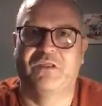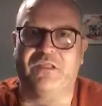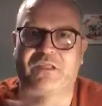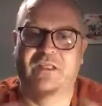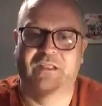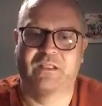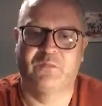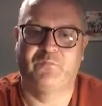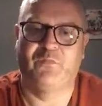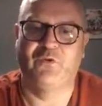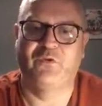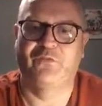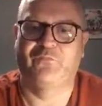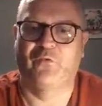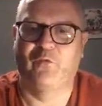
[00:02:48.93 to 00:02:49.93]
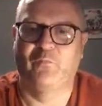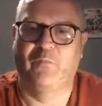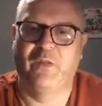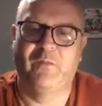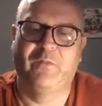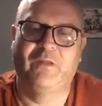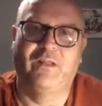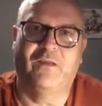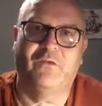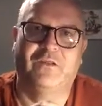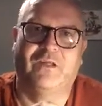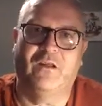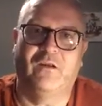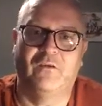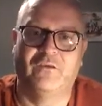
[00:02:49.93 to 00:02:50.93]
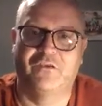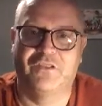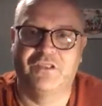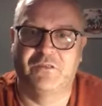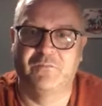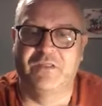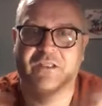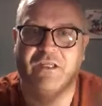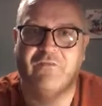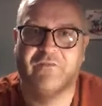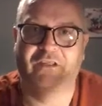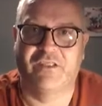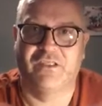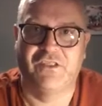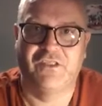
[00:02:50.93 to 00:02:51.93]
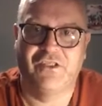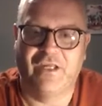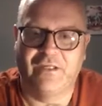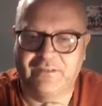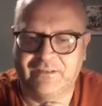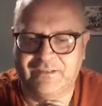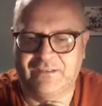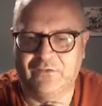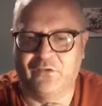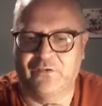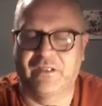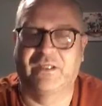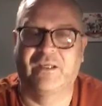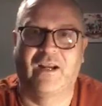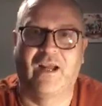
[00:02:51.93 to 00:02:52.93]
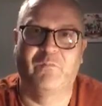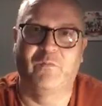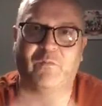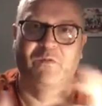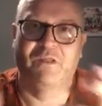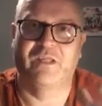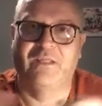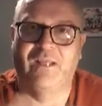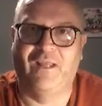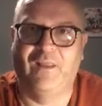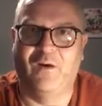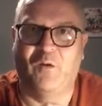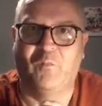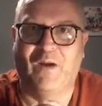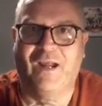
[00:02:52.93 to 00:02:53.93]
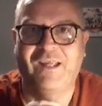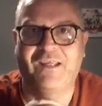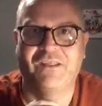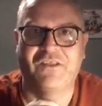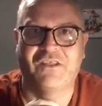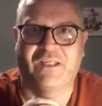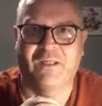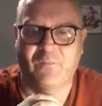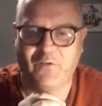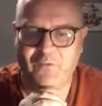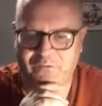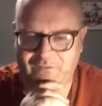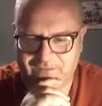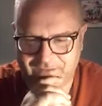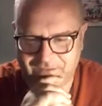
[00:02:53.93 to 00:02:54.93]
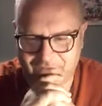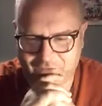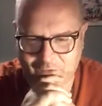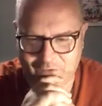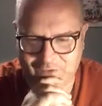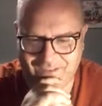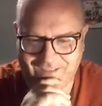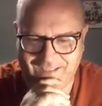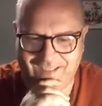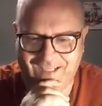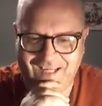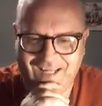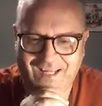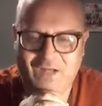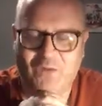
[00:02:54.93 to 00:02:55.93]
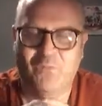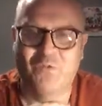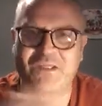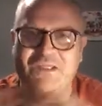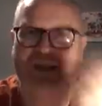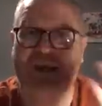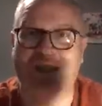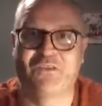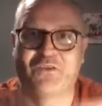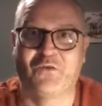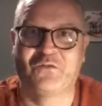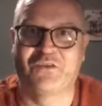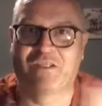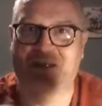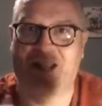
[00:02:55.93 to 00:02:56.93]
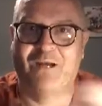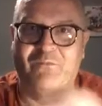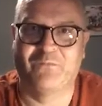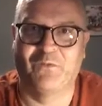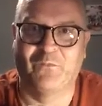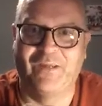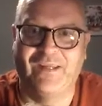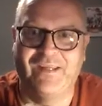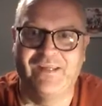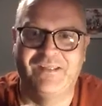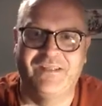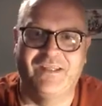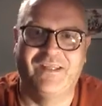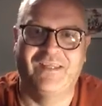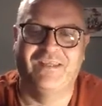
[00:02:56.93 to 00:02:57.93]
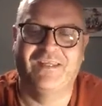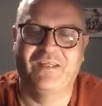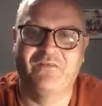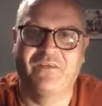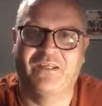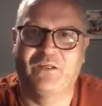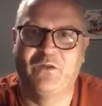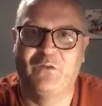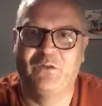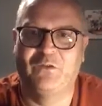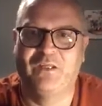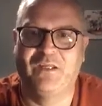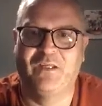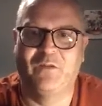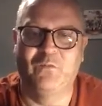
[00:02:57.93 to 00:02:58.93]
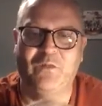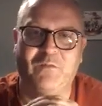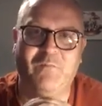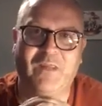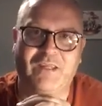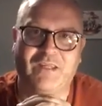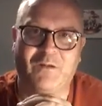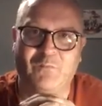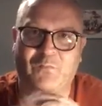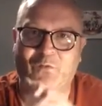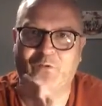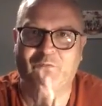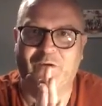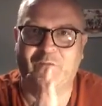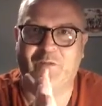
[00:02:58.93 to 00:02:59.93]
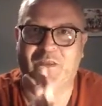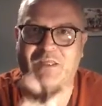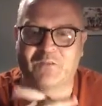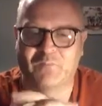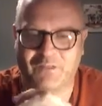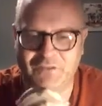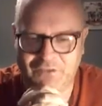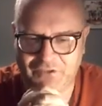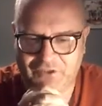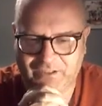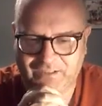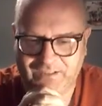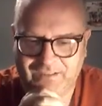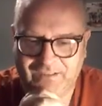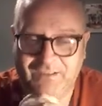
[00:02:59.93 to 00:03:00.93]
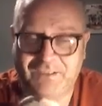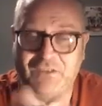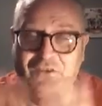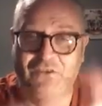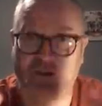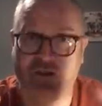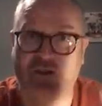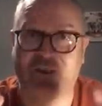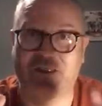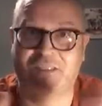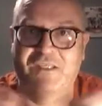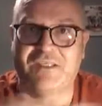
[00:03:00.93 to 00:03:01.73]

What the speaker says: to see this beautiful baby little girl because she was covered in shit and all the crap that was in that little bag that she came out in. So once that's all scrapped away and they give her a good wee makeup over with a sponge, you get to